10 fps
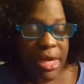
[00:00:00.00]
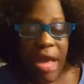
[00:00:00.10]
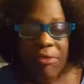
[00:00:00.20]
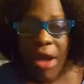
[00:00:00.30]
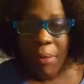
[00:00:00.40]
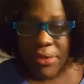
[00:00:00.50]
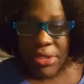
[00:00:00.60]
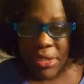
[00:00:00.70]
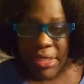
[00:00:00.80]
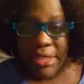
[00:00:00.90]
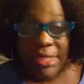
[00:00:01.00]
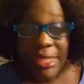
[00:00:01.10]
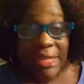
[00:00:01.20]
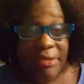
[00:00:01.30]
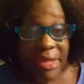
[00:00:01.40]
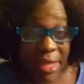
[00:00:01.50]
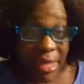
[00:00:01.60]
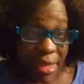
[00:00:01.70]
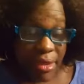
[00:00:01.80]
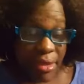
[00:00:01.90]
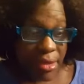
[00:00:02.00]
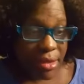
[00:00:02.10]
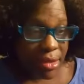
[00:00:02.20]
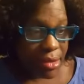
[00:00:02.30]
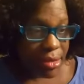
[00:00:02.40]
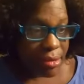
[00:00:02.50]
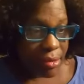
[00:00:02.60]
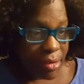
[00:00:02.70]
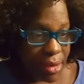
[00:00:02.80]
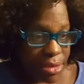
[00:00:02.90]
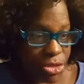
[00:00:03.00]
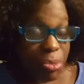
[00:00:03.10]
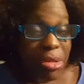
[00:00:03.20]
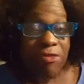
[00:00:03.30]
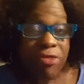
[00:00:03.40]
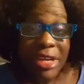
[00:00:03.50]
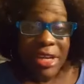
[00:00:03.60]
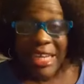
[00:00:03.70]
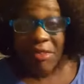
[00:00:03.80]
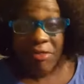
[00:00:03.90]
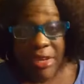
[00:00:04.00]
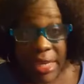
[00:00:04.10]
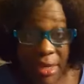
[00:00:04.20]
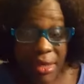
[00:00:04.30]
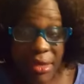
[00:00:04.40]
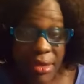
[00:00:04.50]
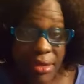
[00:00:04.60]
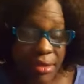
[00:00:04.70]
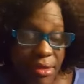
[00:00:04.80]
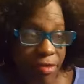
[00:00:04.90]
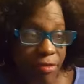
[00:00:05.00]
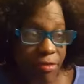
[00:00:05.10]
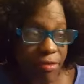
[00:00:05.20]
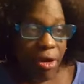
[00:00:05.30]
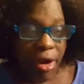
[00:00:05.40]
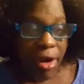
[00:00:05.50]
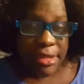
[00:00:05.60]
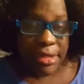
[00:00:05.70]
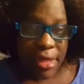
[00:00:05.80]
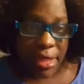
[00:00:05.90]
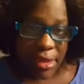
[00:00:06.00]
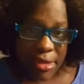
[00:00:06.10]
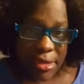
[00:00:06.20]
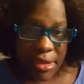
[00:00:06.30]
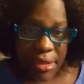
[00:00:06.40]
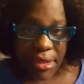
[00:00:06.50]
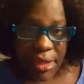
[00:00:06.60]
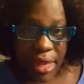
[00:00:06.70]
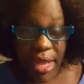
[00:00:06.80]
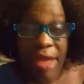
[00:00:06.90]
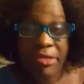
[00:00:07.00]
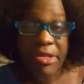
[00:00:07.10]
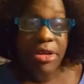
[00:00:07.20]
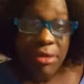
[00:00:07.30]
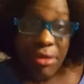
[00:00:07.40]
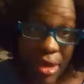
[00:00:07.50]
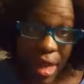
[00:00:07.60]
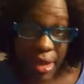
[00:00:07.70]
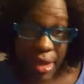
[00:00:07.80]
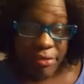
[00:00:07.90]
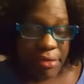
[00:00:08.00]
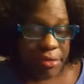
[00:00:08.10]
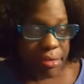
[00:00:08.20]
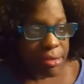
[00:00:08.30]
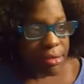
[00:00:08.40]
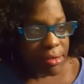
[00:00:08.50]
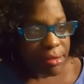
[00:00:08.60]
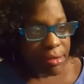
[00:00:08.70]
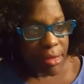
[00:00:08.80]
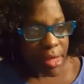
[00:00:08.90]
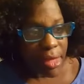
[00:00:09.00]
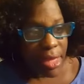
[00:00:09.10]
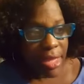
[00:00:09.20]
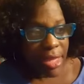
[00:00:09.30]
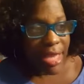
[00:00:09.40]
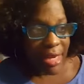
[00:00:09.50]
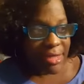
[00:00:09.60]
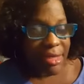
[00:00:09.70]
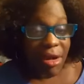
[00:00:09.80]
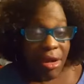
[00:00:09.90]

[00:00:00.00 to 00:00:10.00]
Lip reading: so we could have an opportunity to live again, to be forgiven for our sins, and have eternal life. That